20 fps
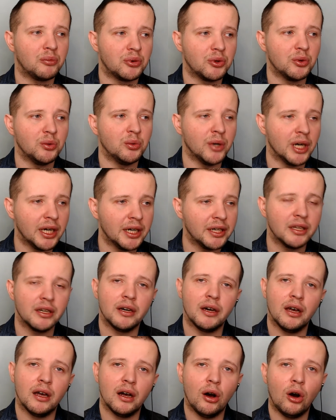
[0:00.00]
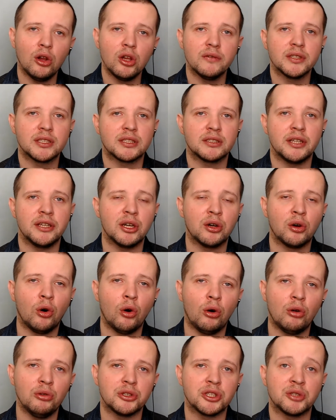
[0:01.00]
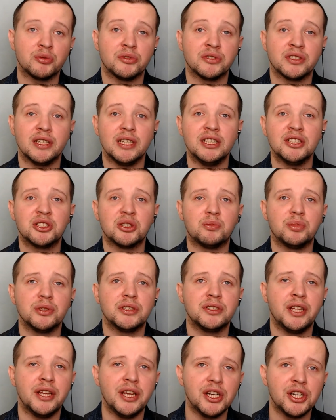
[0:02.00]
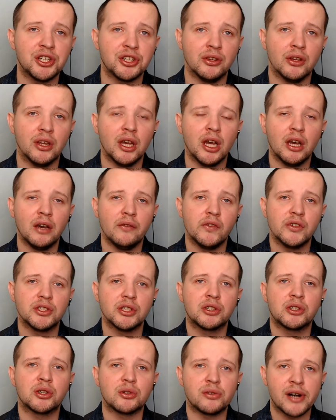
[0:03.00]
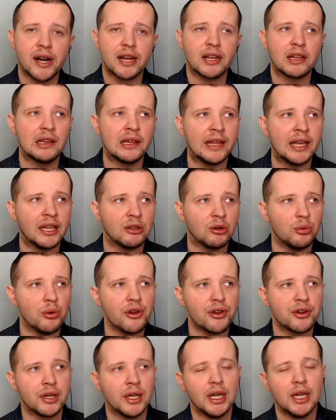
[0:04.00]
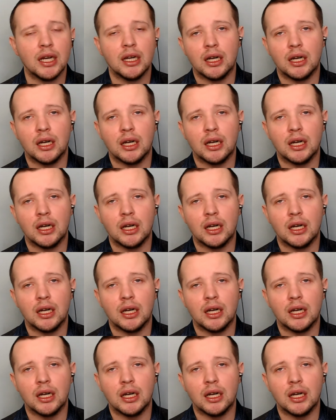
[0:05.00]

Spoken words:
provide all of the stakeholders with interpretation, with the correct language.